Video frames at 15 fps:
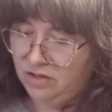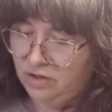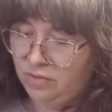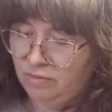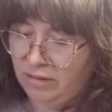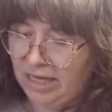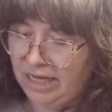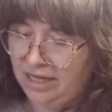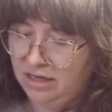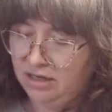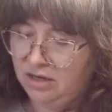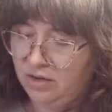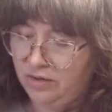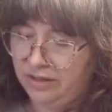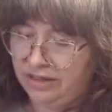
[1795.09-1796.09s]
you might
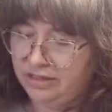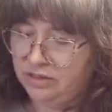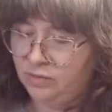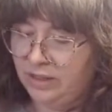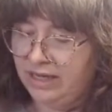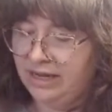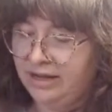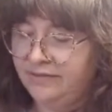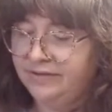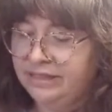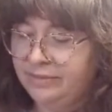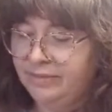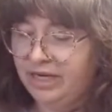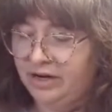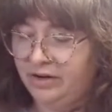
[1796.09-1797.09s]
notice we have
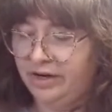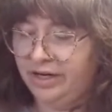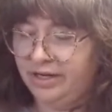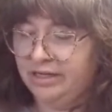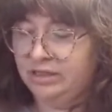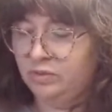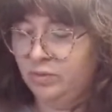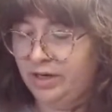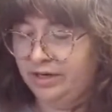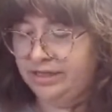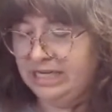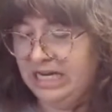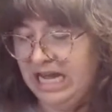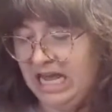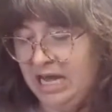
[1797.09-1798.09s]
some areas where
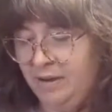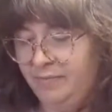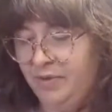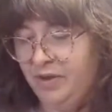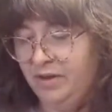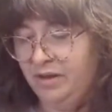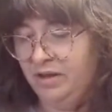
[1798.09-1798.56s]
tape